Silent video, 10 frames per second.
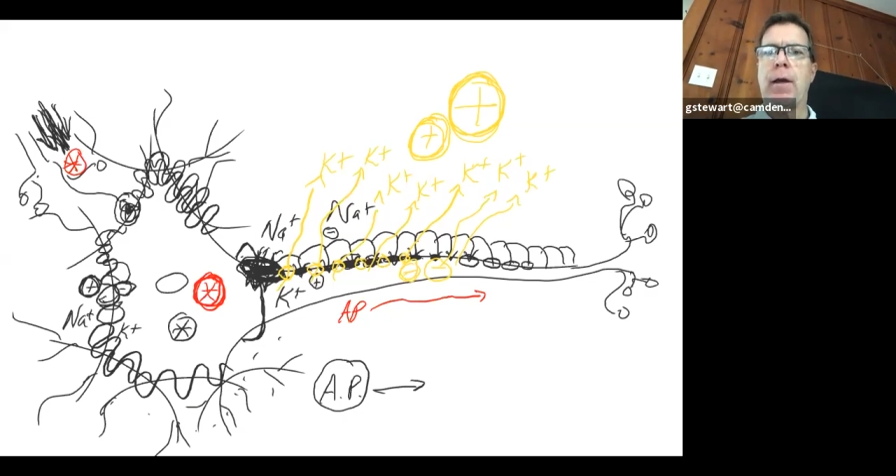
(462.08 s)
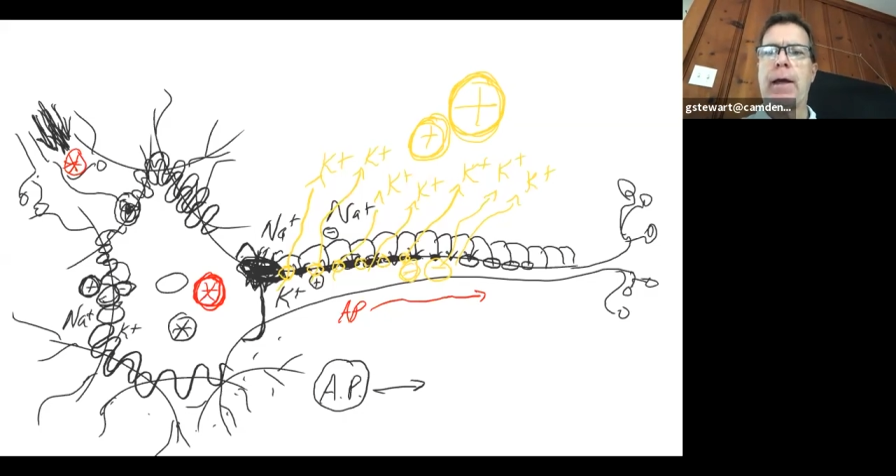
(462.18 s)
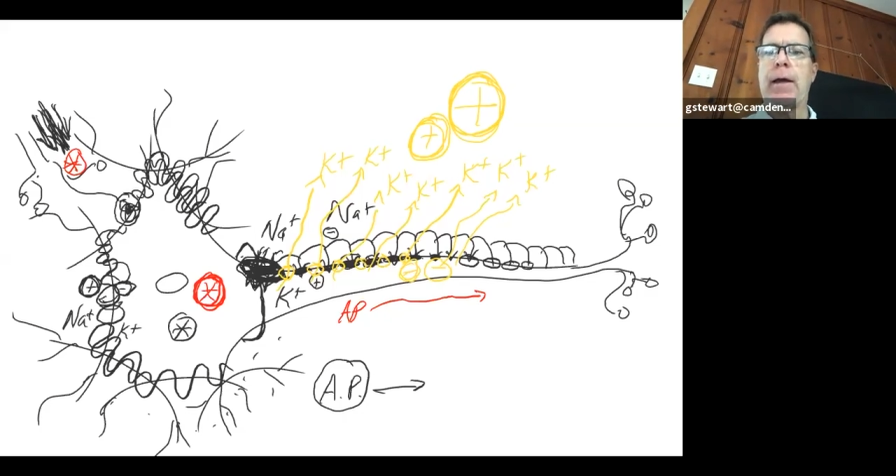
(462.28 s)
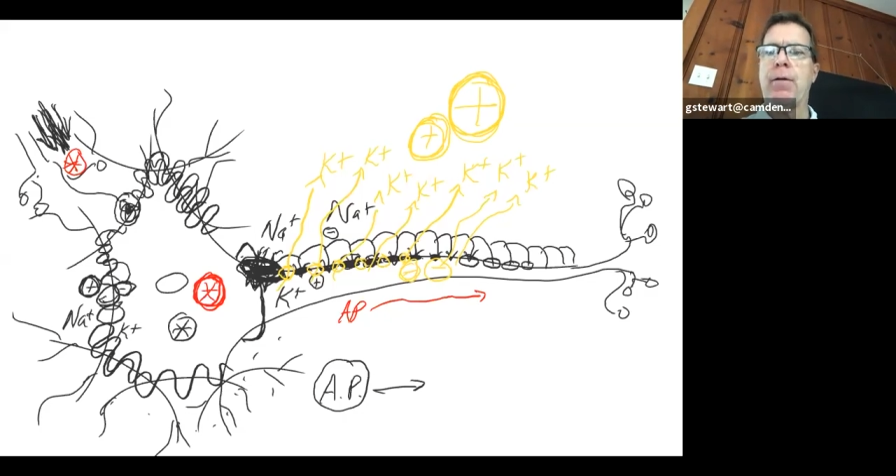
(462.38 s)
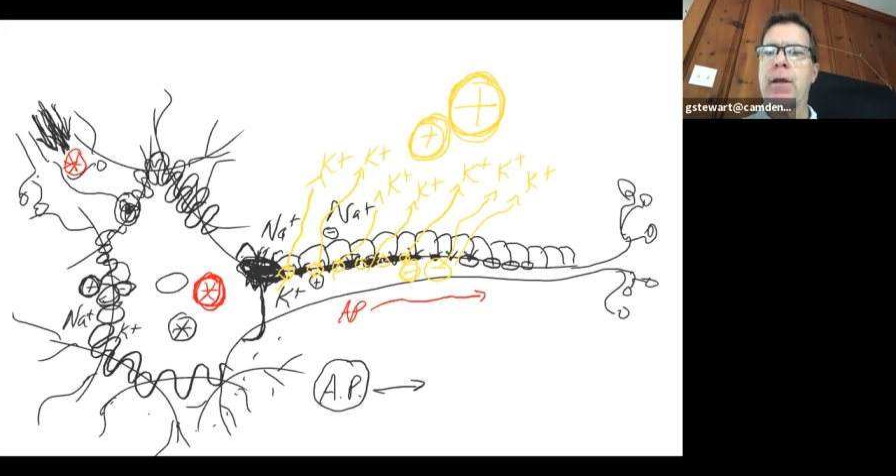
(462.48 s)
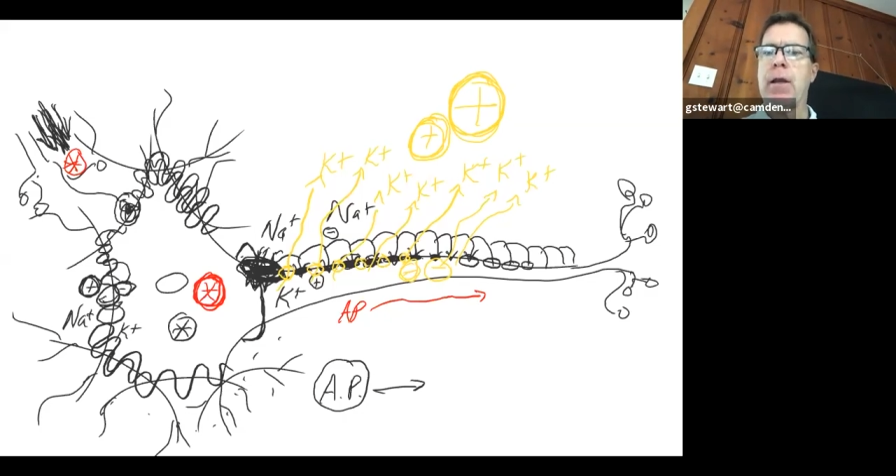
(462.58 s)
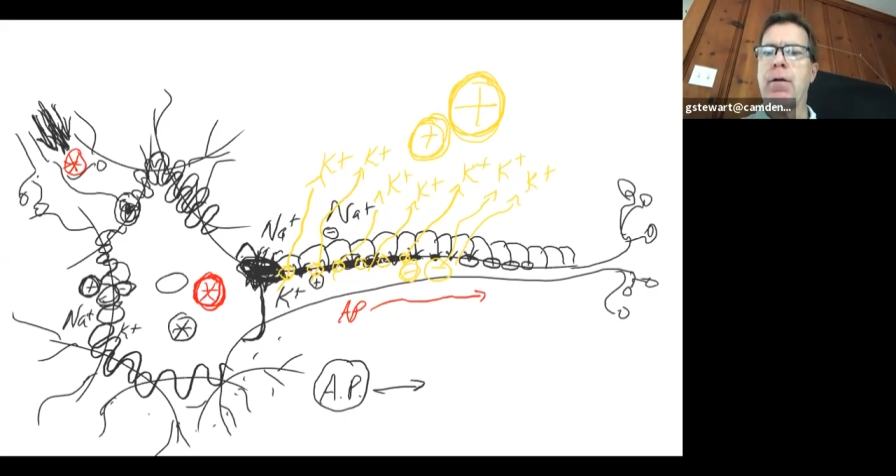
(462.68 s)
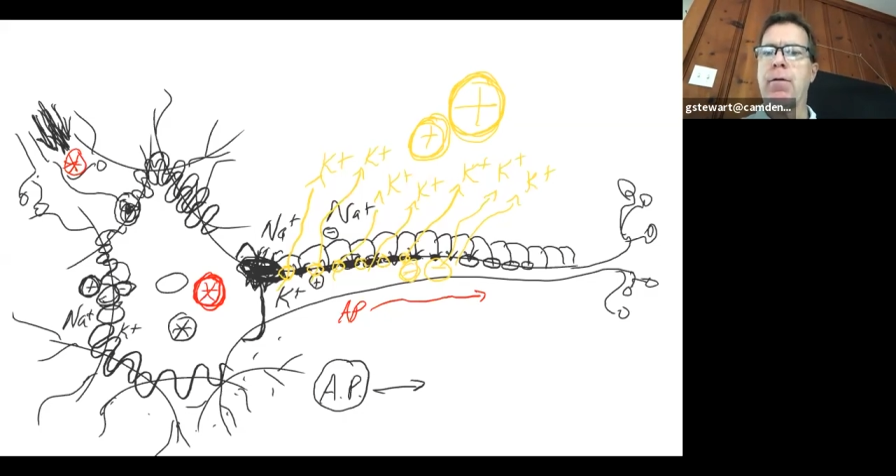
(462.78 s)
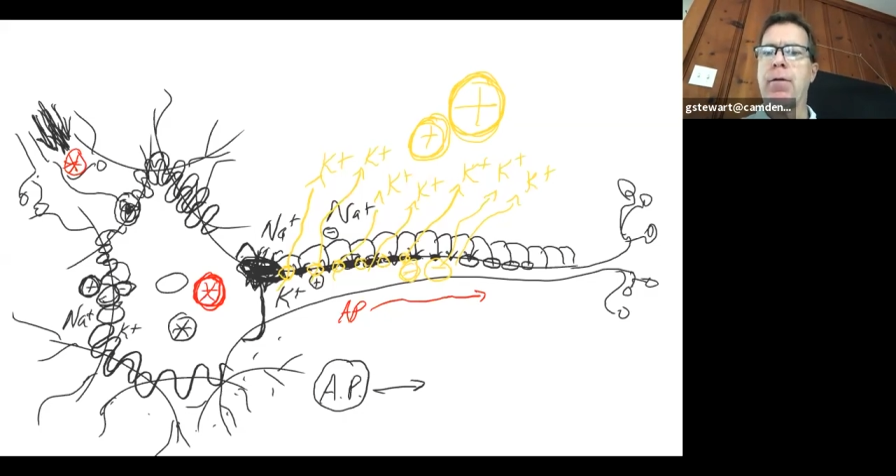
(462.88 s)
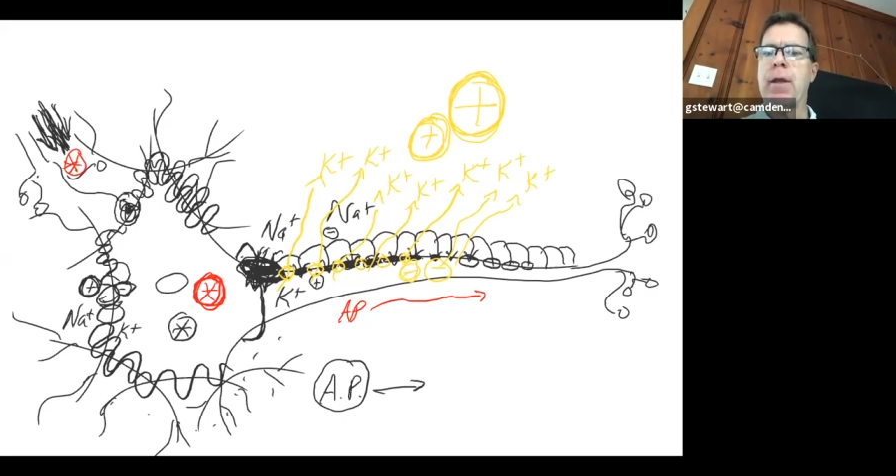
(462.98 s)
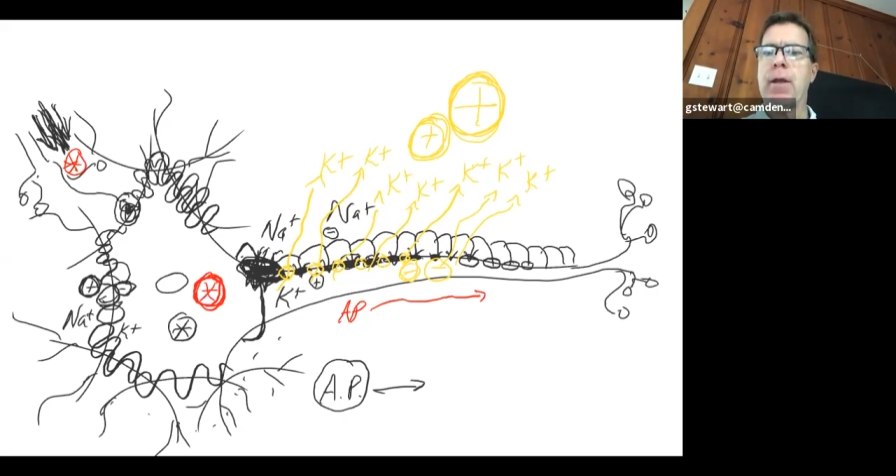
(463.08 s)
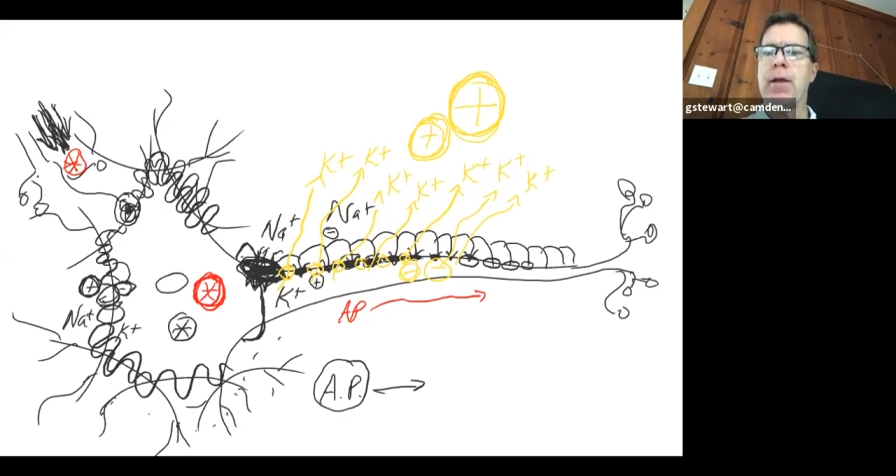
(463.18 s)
out here, the